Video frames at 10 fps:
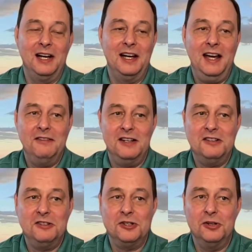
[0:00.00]
Uh, have I
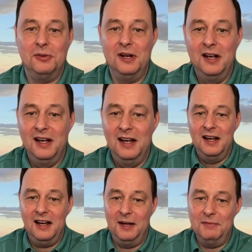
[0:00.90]
shown
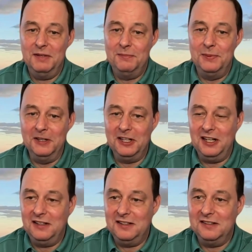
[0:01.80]
um, the
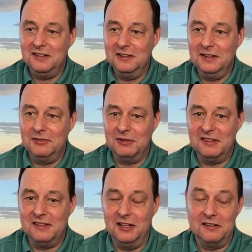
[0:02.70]
ability to deliver
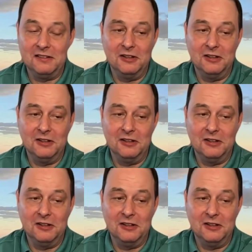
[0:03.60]
results,